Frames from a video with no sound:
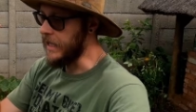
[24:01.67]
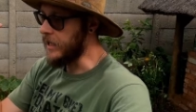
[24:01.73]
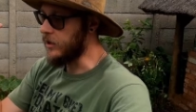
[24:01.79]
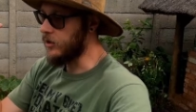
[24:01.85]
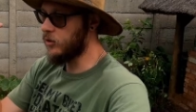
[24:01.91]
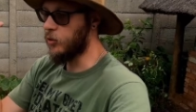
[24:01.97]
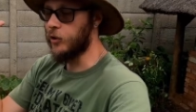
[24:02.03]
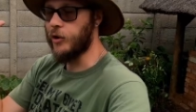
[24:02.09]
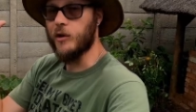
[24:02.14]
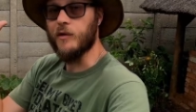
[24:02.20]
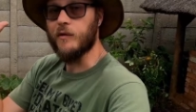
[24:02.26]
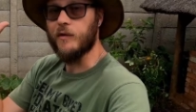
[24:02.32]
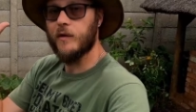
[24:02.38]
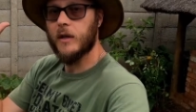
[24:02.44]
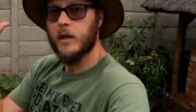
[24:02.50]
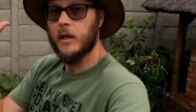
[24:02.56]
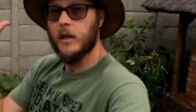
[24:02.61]
any sort
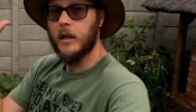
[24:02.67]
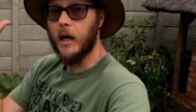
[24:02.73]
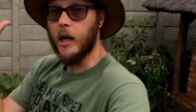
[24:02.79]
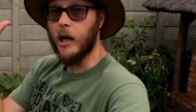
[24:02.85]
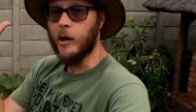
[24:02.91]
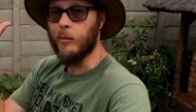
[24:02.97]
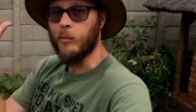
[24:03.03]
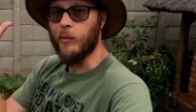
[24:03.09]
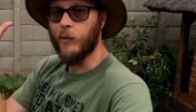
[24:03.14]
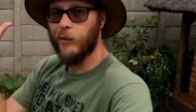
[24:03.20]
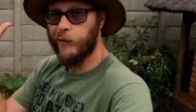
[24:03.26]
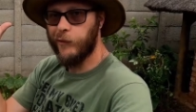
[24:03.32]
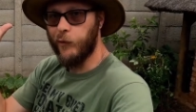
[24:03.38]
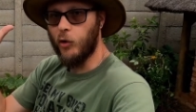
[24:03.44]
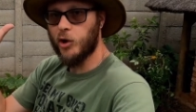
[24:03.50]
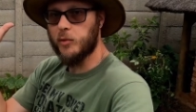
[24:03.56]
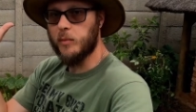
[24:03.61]
of
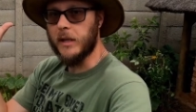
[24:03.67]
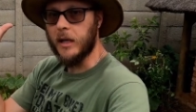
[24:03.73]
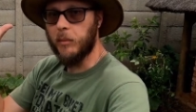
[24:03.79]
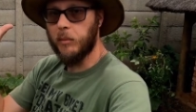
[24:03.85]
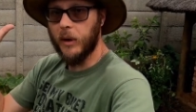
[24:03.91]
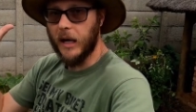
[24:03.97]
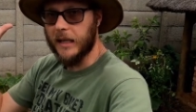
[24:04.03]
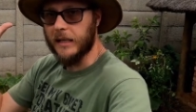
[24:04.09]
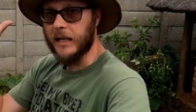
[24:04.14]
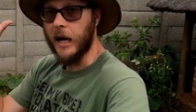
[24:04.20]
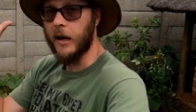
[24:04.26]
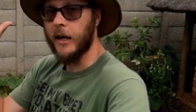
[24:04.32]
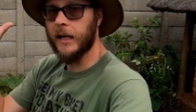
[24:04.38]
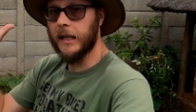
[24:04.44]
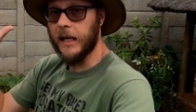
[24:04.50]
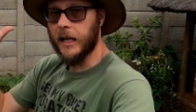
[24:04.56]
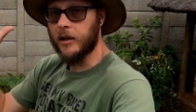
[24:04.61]
force being applied
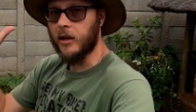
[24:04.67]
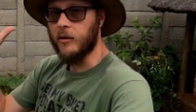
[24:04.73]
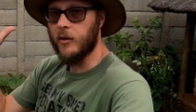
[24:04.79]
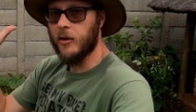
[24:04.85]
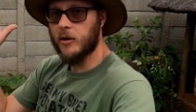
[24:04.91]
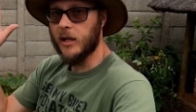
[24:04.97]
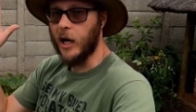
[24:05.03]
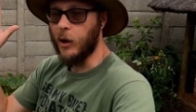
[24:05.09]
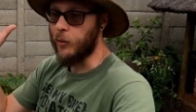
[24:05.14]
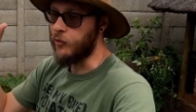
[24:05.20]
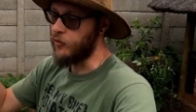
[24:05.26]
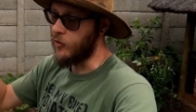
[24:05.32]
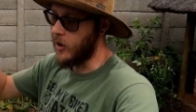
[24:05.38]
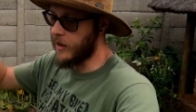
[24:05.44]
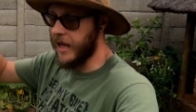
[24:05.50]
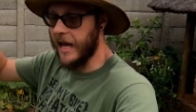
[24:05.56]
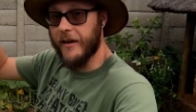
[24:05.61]
directly at the roots. I would
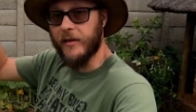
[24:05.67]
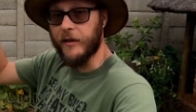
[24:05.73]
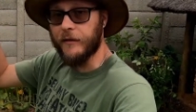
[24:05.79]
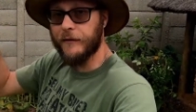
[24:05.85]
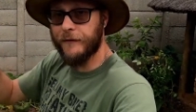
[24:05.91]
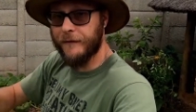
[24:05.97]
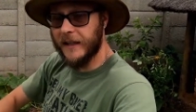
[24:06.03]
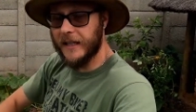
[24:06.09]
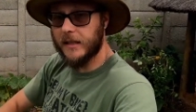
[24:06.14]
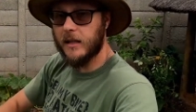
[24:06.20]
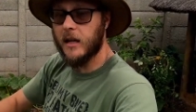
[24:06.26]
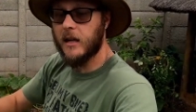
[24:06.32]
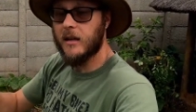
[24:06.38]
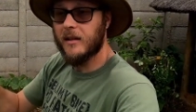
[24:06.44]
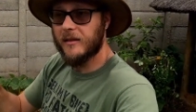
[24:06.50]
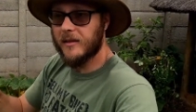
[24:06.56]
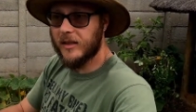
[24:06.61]
rather have it a
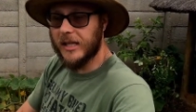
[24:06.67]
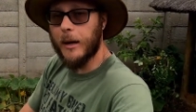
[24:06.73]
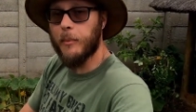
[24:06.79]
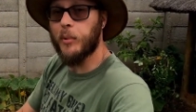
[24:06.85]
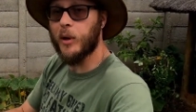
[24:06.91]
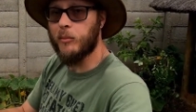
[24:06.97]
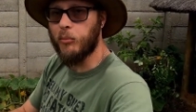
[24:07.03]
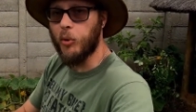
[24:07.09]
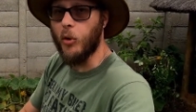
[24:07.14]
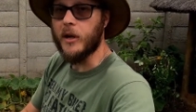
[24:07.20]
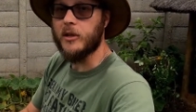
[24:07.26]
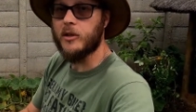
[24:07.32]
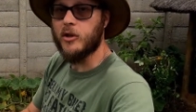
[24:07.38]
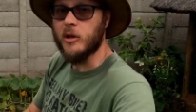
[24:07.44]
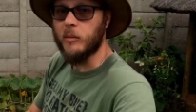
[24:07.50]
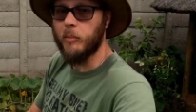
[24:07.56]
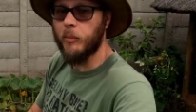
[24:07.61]
fixed separate
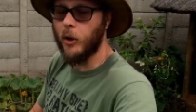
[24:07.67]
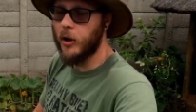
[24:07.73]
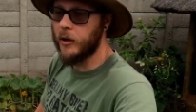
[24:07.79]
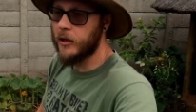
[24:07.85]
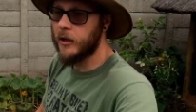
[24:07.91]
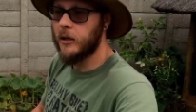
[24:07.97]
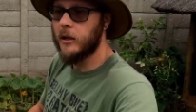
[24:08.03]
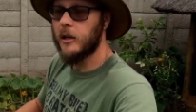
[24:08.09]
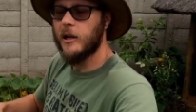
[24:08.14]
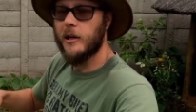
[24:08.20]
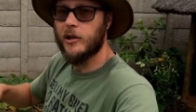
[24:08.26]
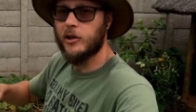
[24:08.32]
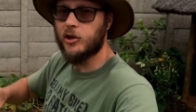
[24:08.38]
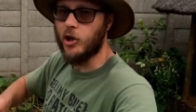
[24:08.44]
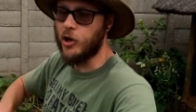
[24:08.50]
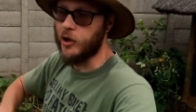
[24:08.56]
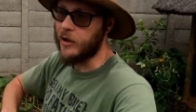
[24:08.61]
point to the plant
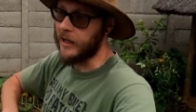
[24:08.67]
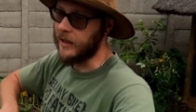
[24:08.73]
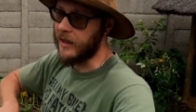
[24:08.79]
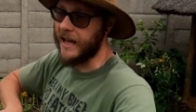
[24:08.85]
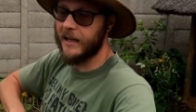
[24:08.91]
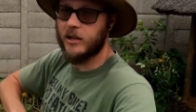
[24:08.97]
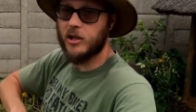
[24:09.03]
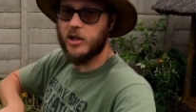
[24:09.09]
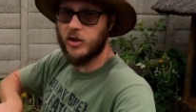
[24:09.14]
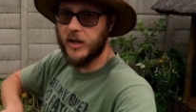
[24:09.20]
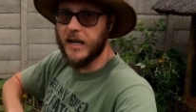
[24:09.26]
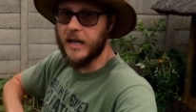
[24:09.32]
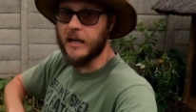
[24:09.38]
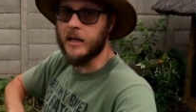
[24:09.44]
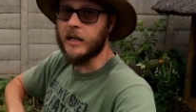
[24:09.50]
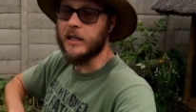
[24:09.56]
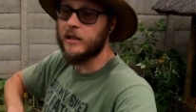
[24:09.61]
so that that
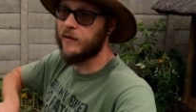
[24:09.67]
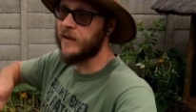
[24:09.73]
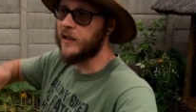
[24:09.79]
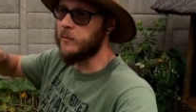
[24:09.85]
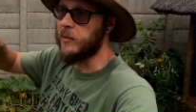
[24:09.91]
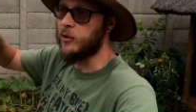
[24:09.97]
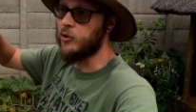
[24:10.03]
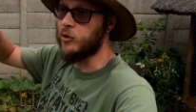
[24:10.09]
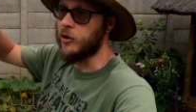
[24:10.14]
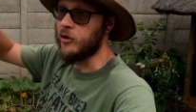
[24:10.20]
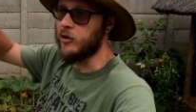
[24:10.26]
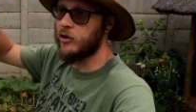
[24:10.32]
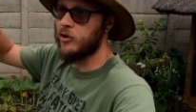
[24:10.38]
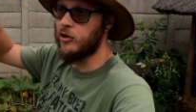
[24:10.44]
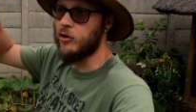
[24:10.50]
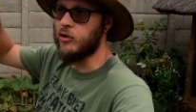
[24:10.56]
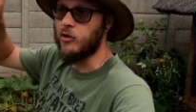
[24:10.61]
string is fixed
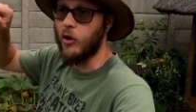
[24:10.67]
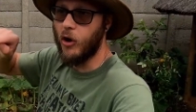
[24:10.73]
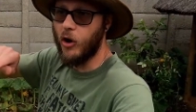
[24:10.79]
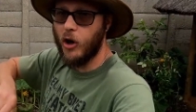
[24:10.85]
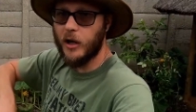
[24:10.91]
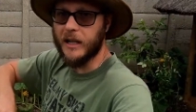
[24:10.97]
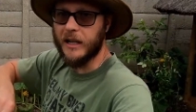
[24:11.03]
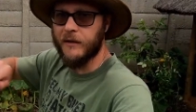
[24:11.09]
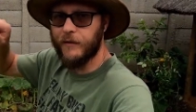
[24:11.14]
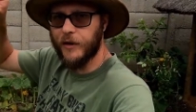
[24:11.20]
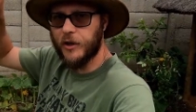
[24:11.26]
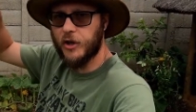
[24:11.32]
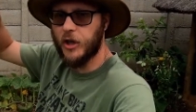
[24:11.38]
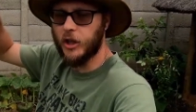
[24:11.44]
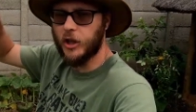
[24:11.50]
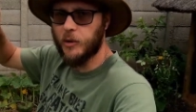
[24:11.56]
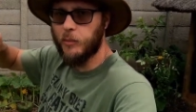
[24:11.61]
between 2 hard
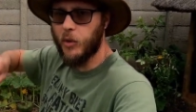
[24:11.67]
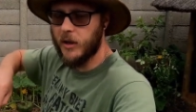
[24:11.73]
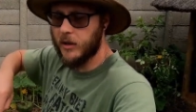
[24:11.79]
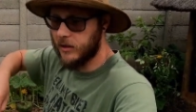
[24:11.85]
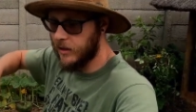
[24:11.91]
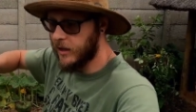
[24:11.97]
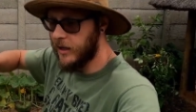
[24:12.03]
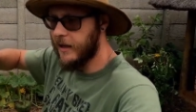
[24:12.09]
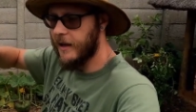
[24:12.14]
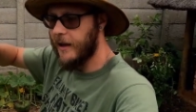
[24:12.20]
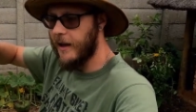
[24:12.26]
infrastructure points,